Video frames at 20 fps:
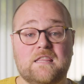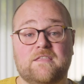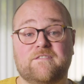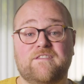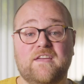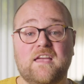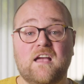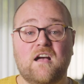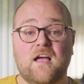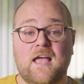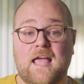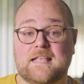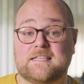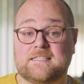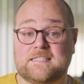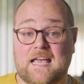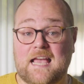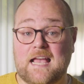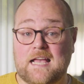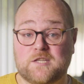The VR
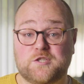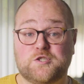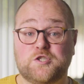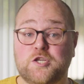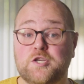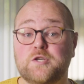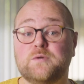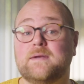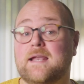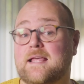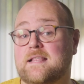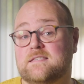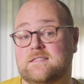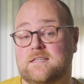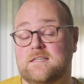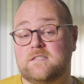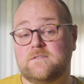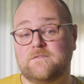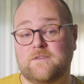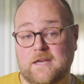headset has two
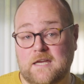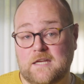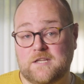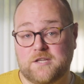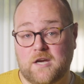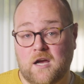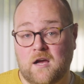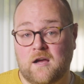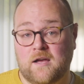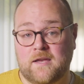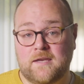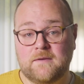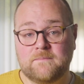lenses for each eye,